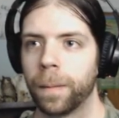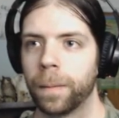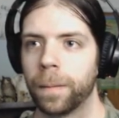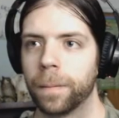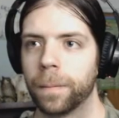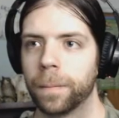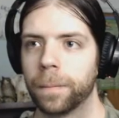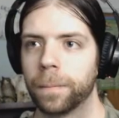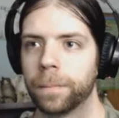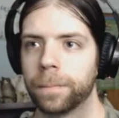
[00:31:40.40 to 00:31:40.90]

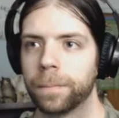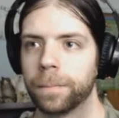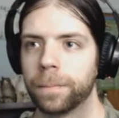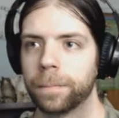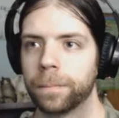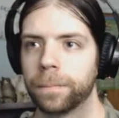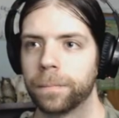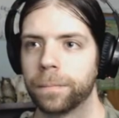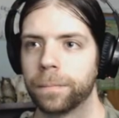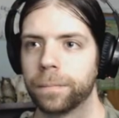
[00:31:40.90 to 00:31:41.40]

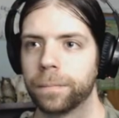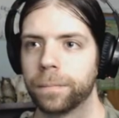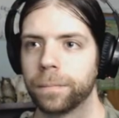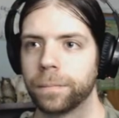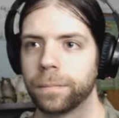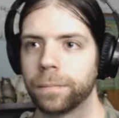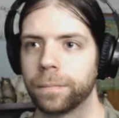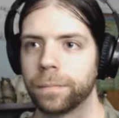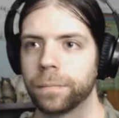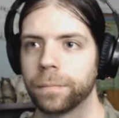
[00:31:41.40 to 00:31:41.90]

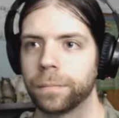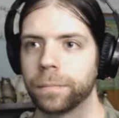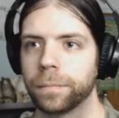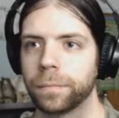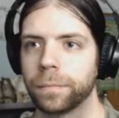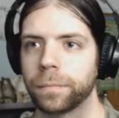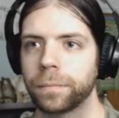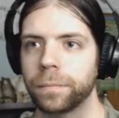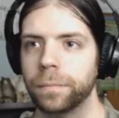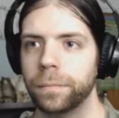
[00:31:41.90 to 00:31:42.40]

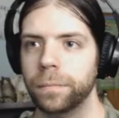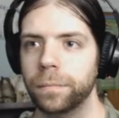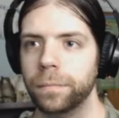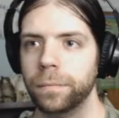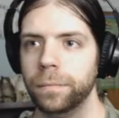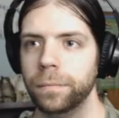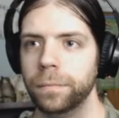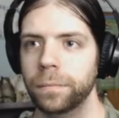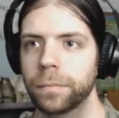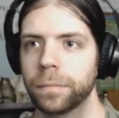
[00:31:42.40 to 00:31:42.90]

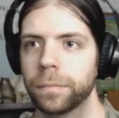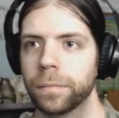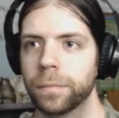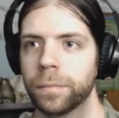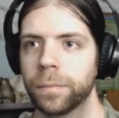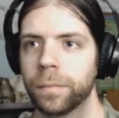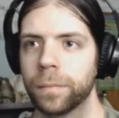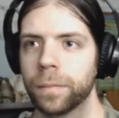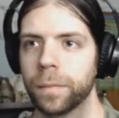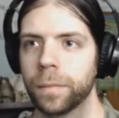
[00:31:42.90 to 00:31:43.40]

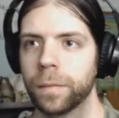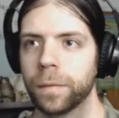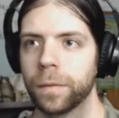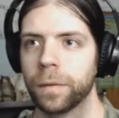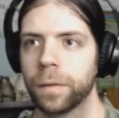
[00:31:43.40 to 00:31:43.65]
[no speech]